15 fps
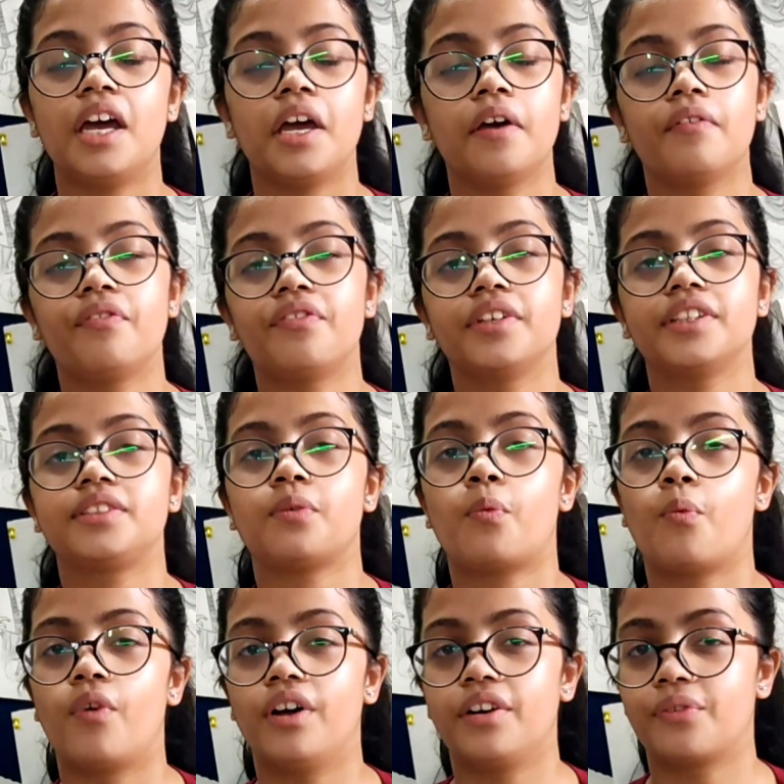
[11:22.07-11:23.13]
It was
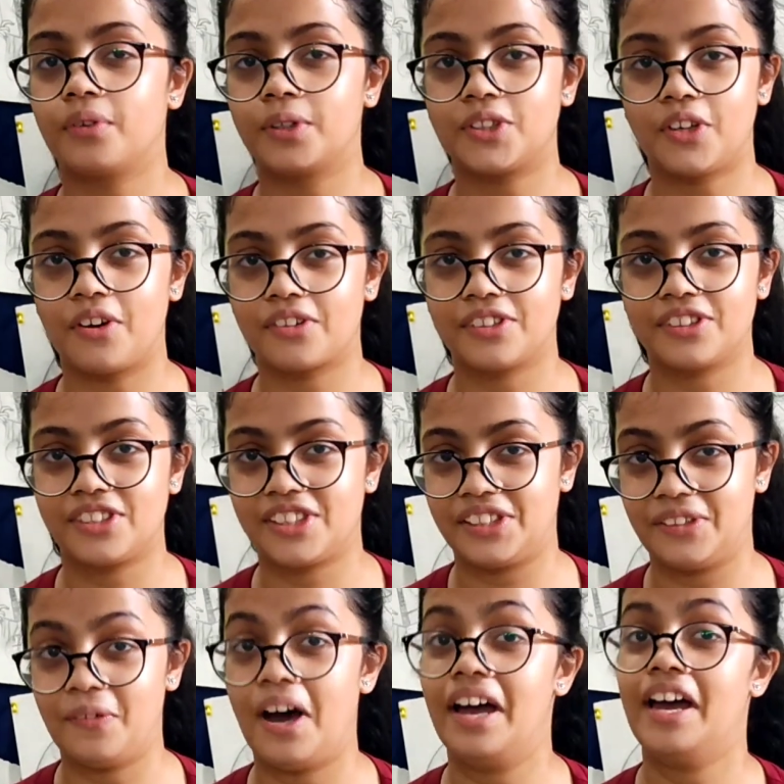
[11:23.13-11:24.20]
wonderful talking
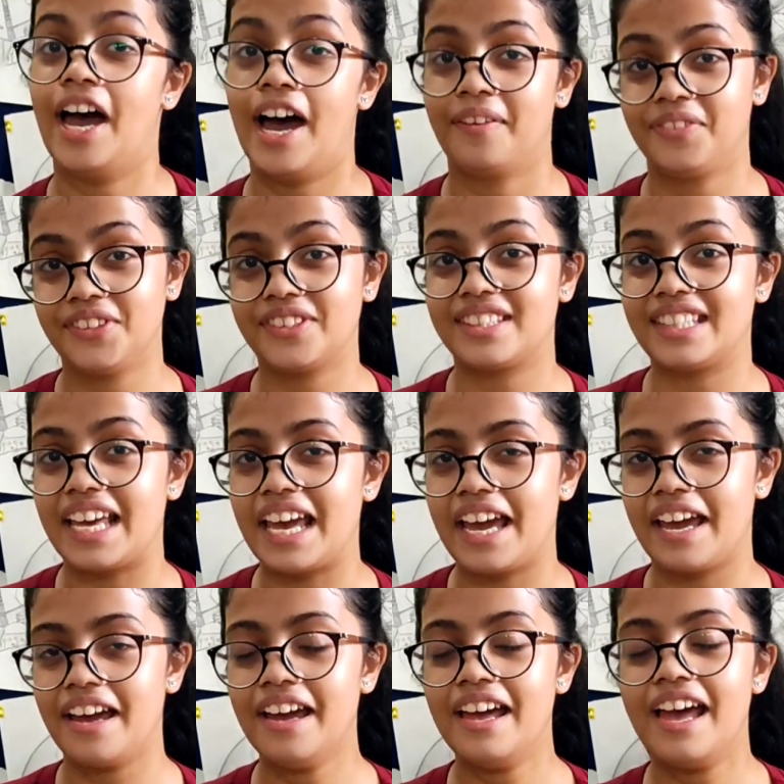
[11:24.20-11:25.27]
to you, I have to
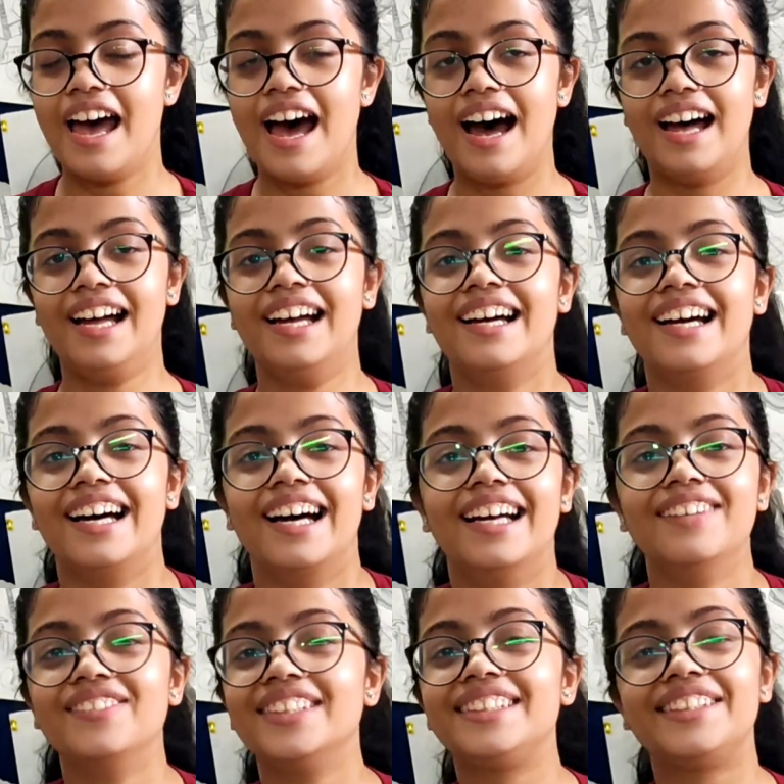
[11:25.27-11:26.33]
say.
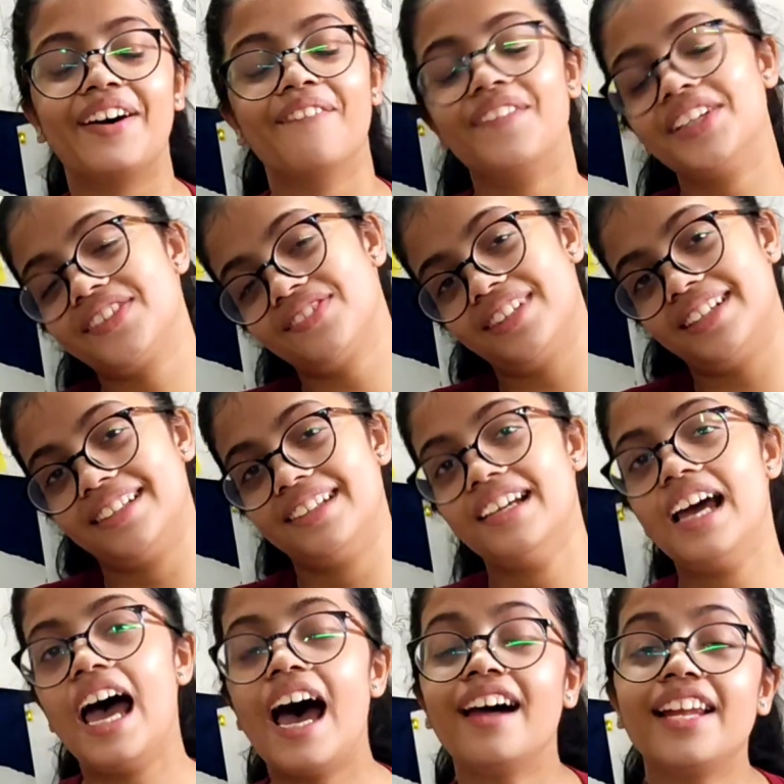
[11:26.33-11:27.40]
It was so much fun,
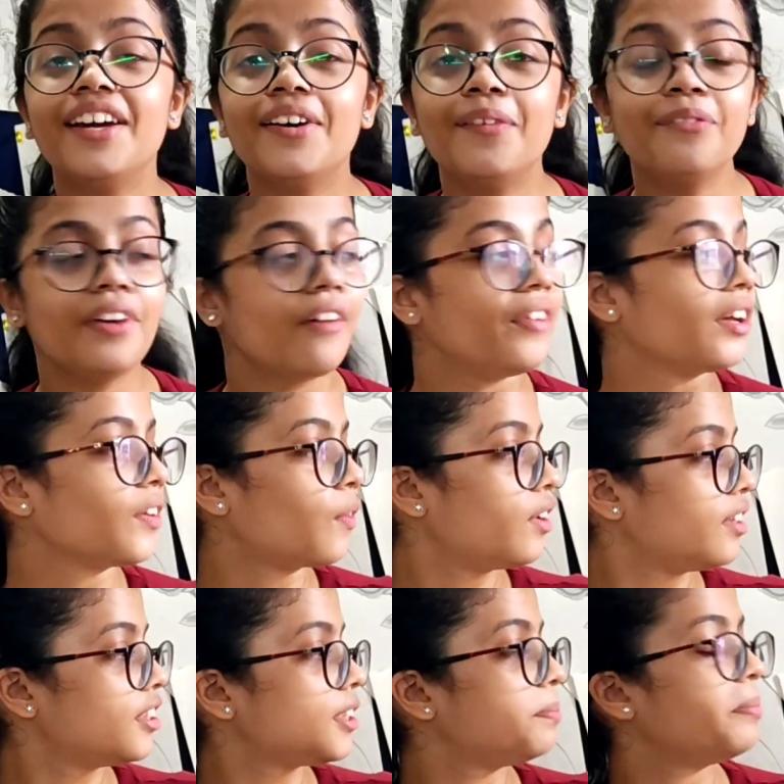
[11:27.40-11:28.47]
and I hope you have
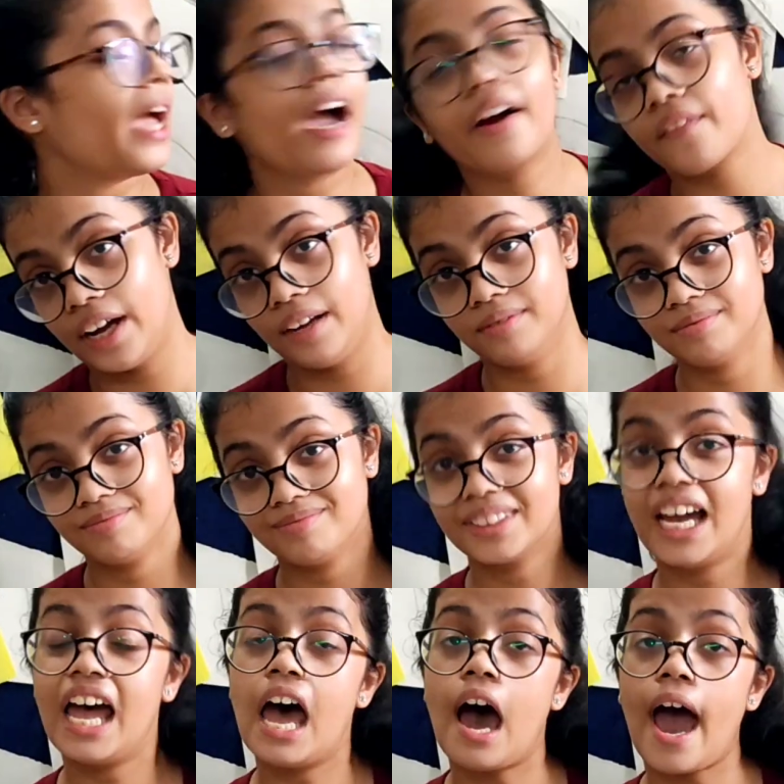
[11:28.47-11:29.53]
ignored this background.
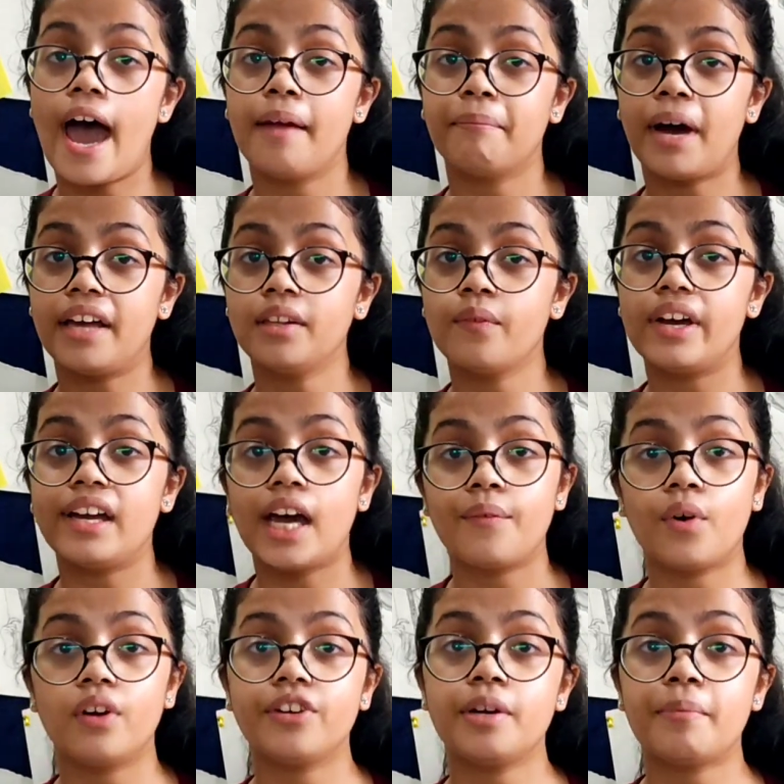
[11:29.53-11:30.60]
And by the way,
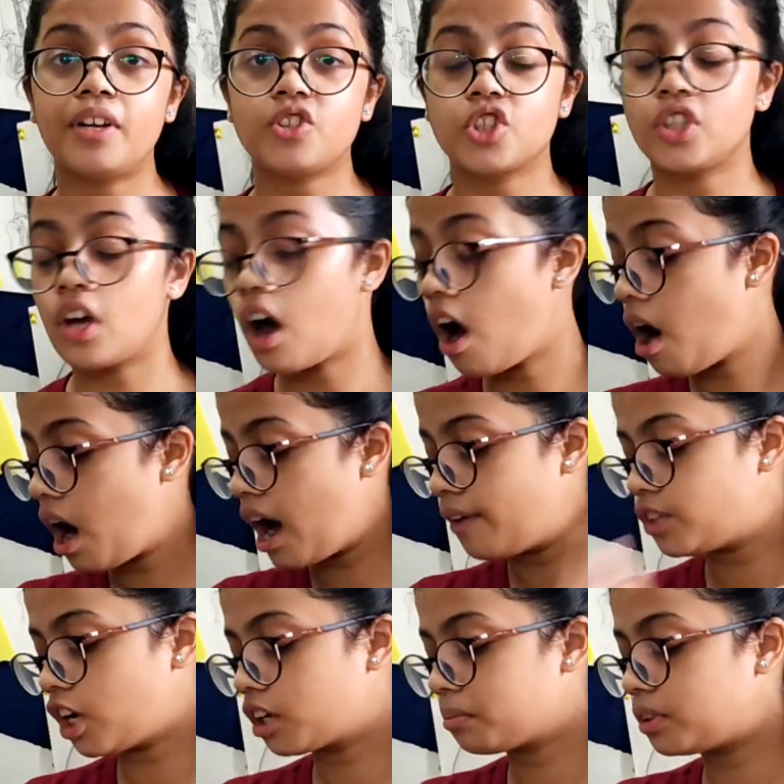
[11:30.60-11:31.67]
I've already mentioned, I
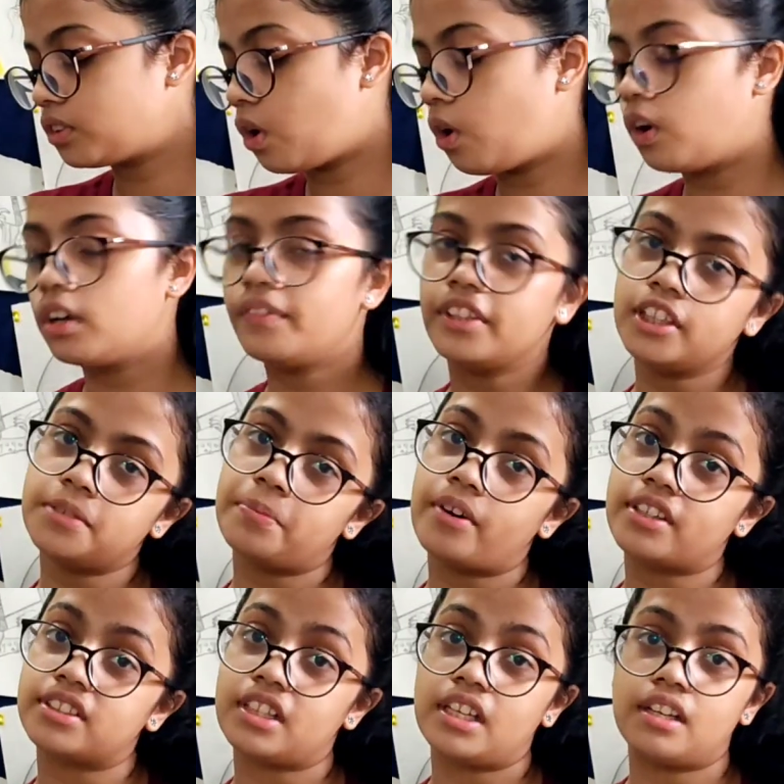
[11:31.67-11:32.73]
have talked about all of these
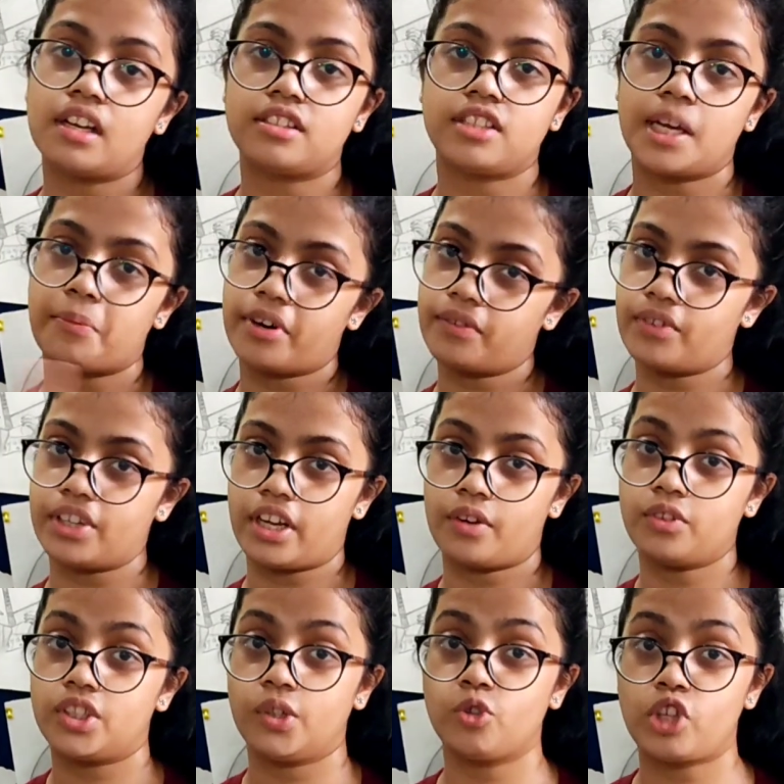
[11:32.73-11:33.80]
books in separate
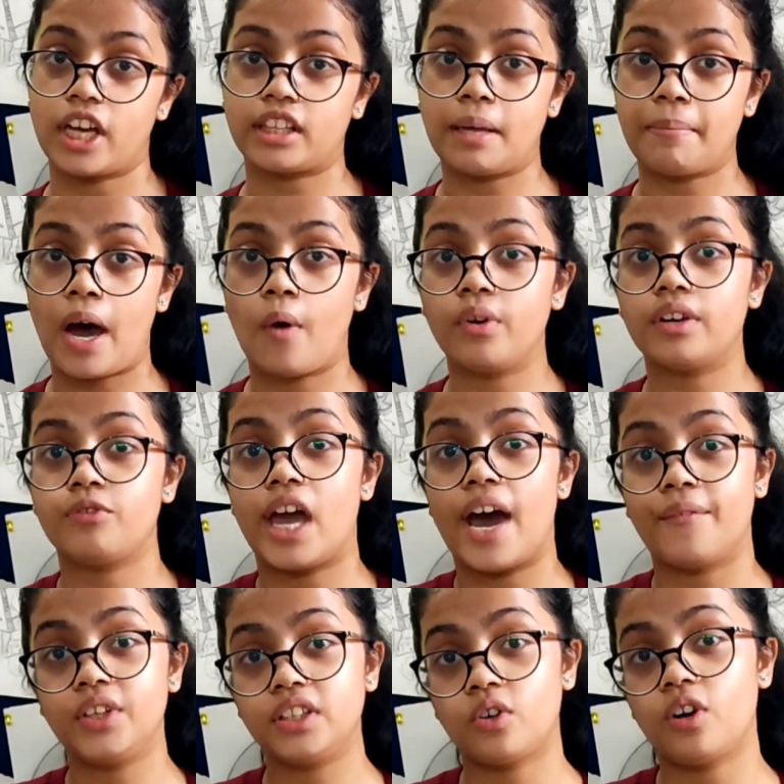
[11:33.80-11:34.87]
videos. Do check them out if you
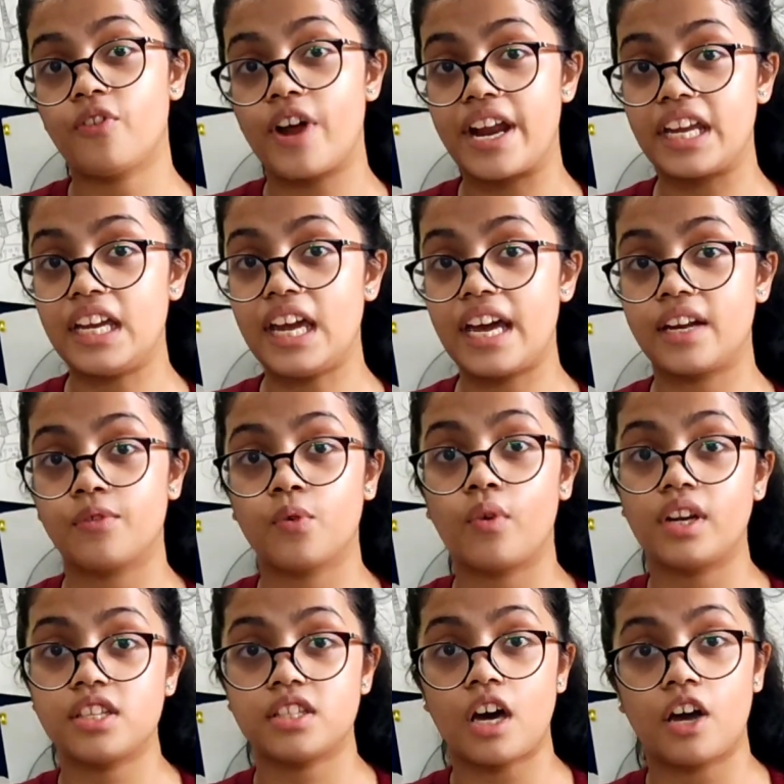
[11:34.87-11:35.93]
haven't already. And if you
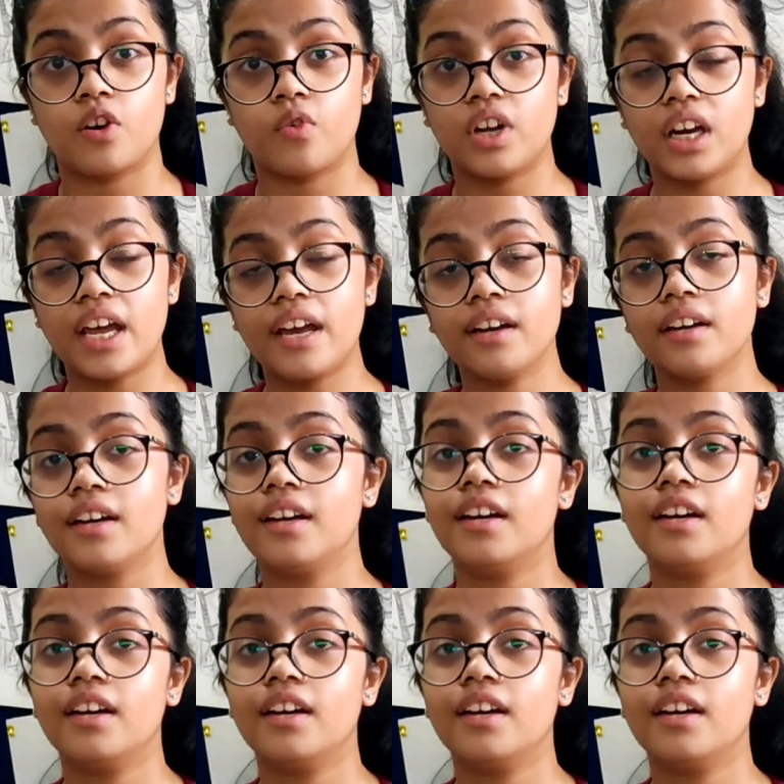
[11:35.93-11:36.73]
want to start reading,